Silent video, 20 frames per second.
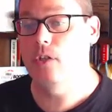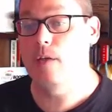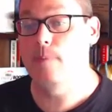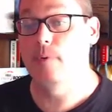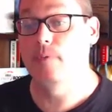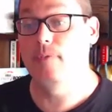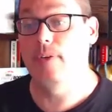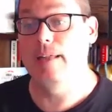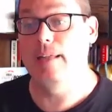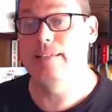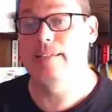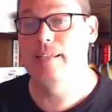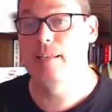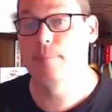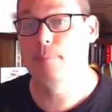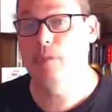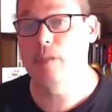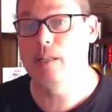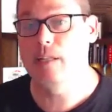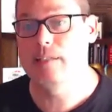So they provide
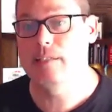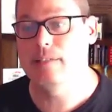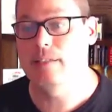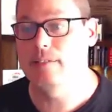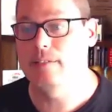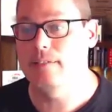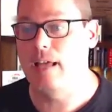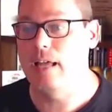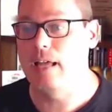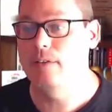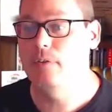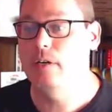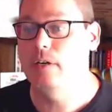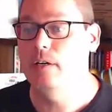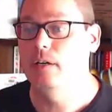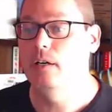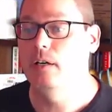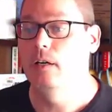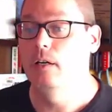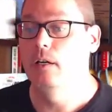templates inside of
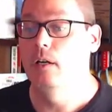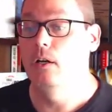here,